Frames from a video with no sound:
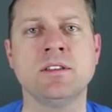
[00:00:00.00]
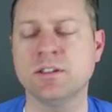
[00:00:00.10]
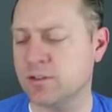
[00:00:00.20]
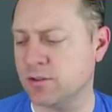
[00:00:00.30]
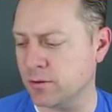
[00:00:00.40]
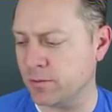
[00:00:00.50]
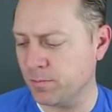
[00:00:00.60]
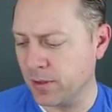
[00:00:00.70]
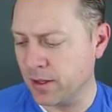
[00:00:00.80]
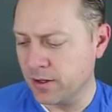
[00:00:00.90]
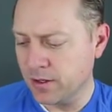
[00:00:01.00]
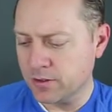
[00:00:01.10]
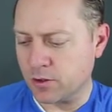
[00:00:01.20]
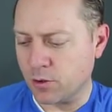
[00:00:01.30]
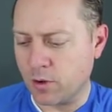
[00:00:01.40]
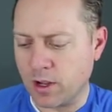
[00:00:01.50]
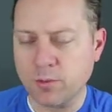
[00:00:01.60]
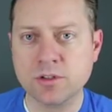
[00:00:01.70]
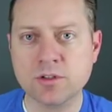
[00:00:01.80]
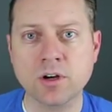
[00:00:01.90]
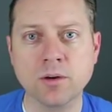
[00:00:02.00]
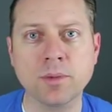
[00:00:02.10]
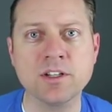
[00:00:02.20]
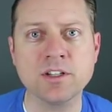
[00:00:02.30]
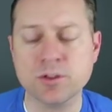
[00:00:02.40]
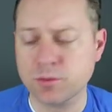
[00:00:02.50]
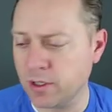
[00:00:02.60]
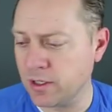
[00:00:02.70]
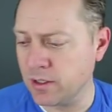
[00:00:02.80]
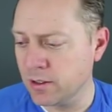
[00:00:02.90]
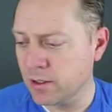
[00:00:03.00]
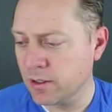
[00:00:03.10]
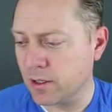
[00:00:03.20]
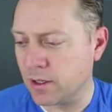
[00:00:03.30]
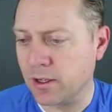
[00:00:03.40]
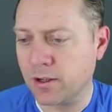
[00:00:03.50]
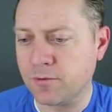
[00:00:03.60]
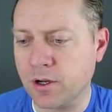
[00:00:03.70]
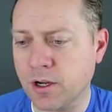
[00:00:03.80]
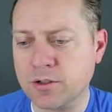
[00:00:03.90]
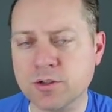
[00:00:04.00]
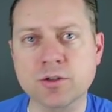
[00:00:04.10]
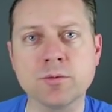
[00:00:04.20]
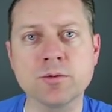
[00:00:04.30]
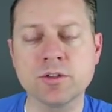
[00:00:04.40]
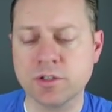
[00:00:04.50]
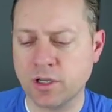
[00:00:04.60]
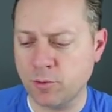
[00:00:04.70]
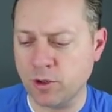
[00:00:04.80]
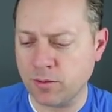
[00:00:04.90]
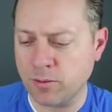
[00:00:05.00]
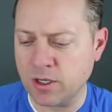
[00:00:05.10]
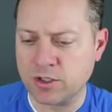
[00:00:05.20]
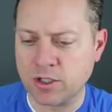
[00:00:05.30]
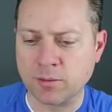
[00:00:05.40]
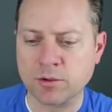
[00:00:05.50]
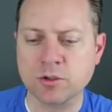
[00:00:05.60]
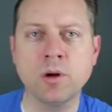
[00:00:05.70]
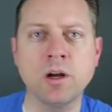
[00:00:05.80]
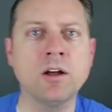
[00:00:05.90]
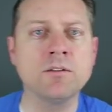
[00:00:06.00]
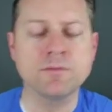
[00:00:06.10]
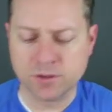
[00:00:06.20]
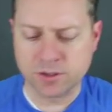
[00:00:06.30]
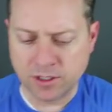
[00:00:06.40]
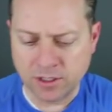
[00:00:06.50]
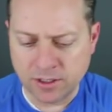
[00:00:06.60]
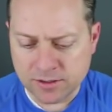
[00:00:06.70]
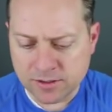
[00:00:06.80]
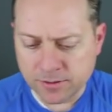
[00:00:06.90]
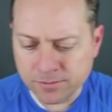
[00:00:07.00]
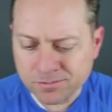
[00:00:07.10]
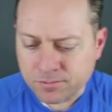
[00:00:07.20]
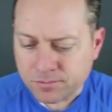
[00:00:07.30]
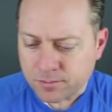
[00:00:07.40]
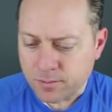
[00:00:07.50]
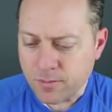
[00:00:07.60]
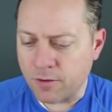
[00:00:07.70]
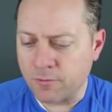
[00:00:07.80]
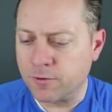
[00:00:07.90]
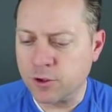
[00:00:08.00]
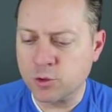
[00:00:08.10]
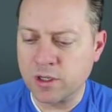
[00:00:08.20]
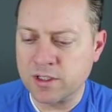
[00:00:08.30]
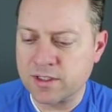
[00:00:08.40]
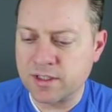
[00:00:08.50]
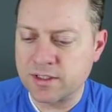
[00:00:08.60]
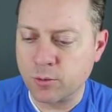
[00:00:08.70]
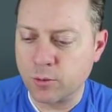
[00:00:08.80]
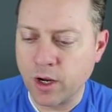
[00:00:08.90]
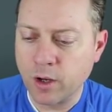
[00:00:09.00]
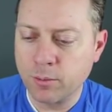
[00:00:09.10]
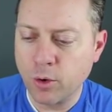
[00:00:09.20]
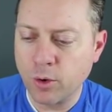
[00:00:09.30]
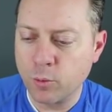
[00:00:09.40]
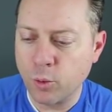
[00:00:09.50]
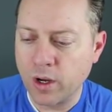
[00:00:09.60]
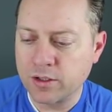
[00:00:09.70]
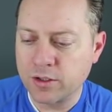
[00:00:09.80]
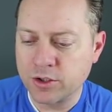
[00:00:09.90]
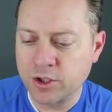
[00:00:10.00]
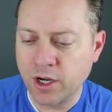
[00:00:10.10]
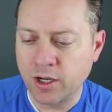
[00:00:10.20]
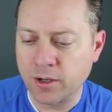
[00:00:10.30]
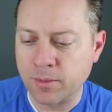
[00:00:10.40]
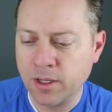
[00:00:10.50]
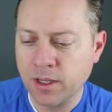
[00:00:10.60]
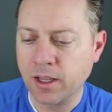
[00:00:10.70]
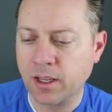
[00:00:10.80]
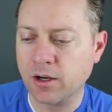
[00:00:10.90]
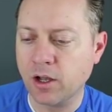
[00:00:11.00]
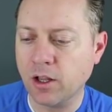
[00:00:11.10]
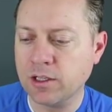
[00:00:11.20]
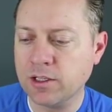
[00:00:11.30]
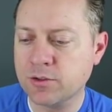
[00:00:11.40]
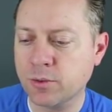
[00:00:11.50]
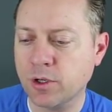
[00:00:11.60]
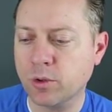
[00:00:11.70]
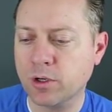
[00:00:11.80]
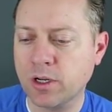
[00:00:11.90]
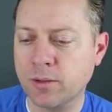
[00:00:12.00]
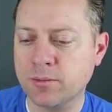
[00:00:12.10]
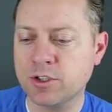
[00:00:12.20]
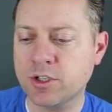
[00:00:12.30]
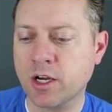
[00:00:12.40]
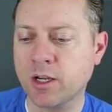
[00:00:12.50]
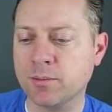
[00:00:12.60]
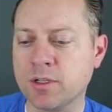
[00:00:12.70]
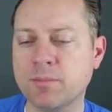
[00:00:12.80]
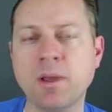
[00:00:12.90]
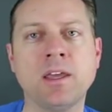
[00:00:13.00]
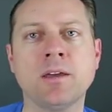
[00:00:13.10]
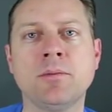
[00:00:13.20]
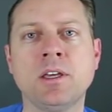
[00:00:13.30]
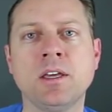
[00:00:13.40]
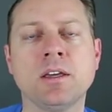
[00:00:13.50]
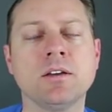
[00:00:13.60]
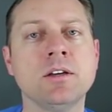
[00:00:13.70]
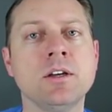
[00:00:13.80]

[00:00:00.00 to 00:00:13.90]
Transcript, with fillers: that ensued. So I would start by just reading, uh, if you got your scriptures, come with me, chapter 12, First Kings. Verse 1 says, And Rehoboam went to Shechem, and all Israel were come to Shechem to make him king.